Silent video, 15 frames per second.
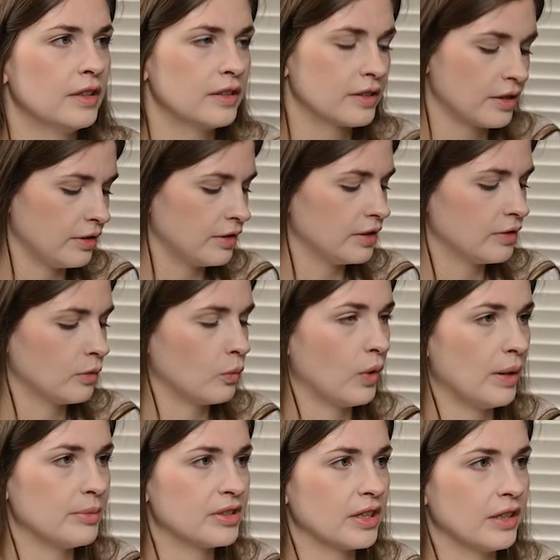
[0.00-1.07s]
Let's call this
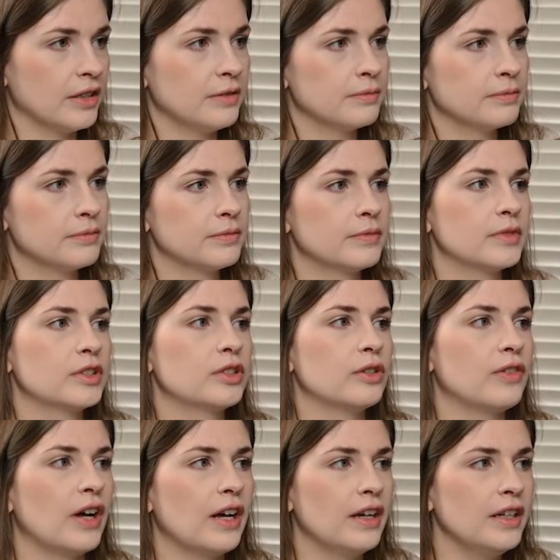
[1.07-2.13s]
website. So
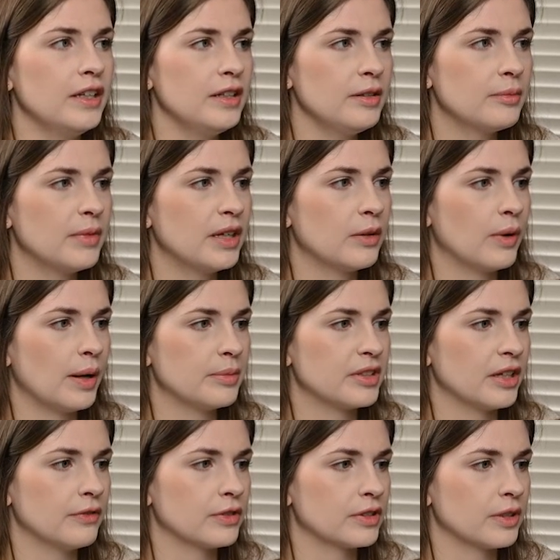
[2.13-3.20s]
if I made a
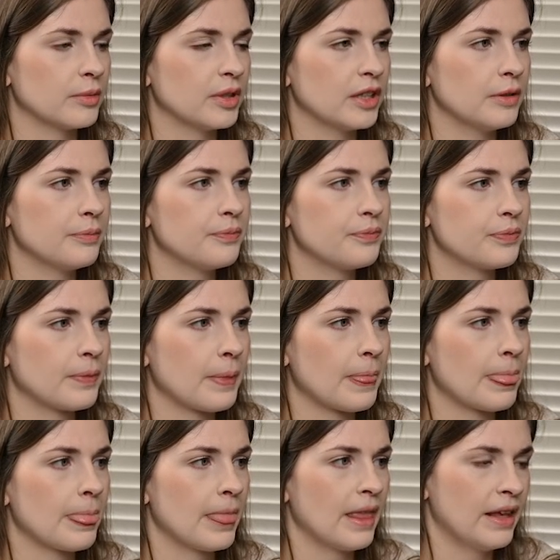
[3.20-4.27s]
website for somebody
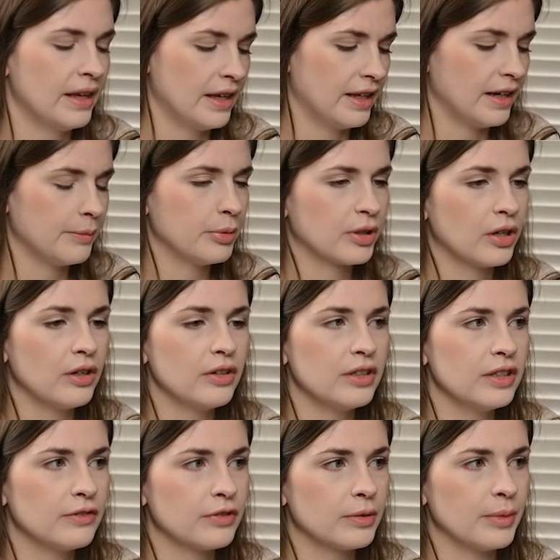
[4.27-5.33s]
and I put all
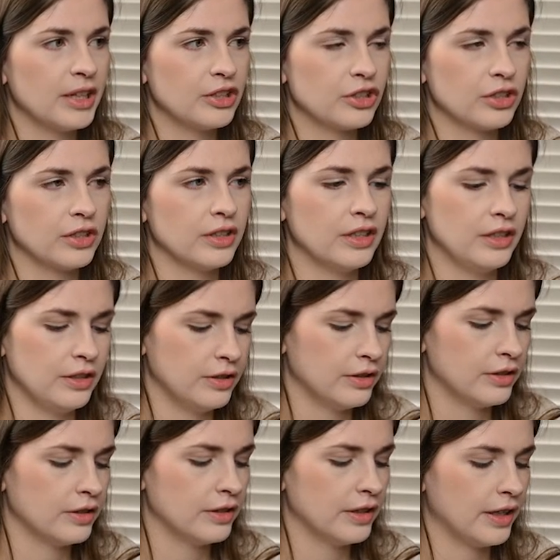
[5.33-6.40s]
the information in
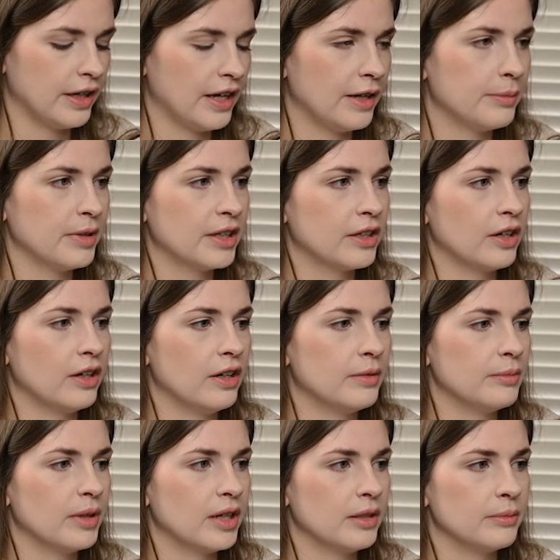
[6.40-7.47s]
here and I had my
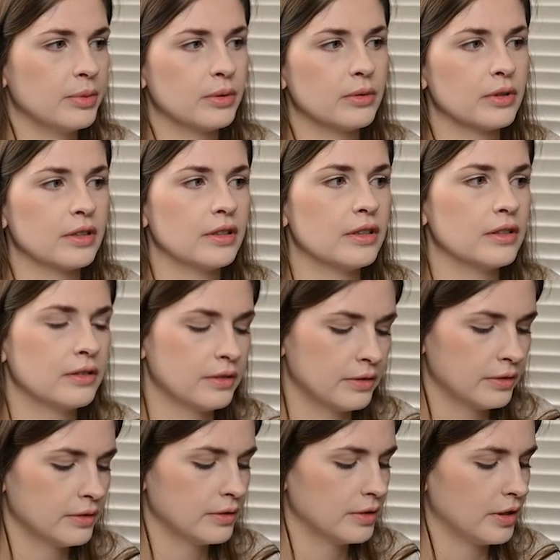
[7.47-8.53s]
Kanban board,
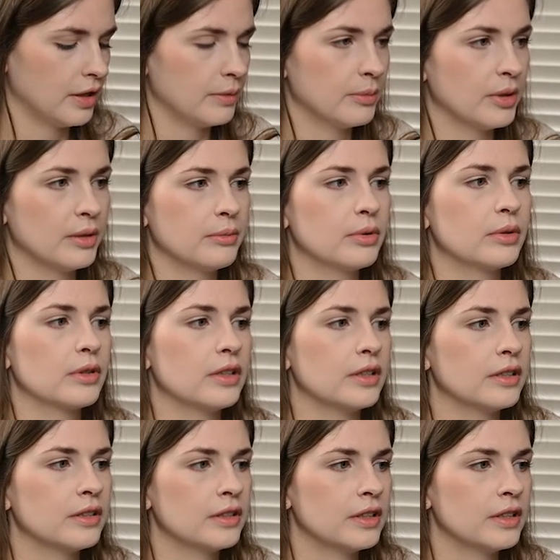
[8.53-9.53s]
Kanban board,